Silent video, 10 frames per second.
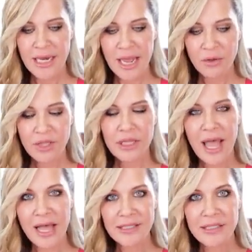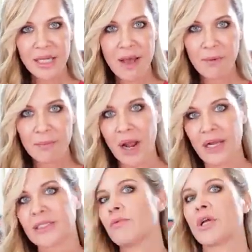Now, the last couple
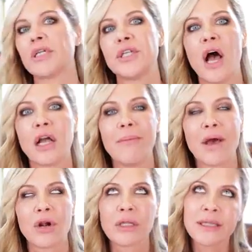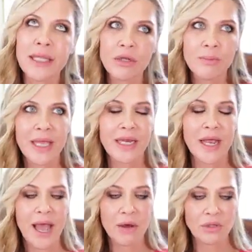products that we're going to talk about are a little
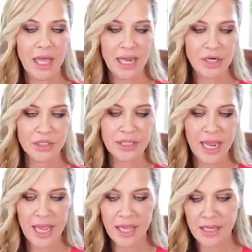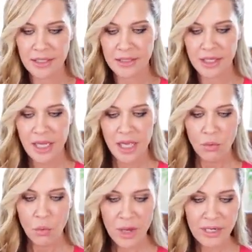bit outliers, and
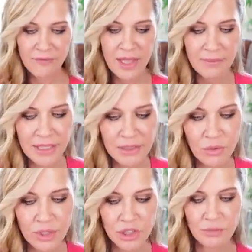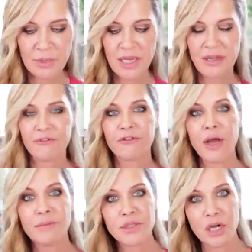one of them is going to be
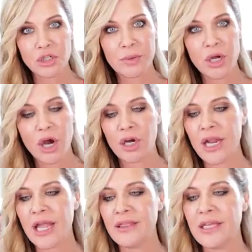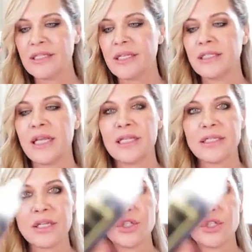from Dr. Picard, and this is his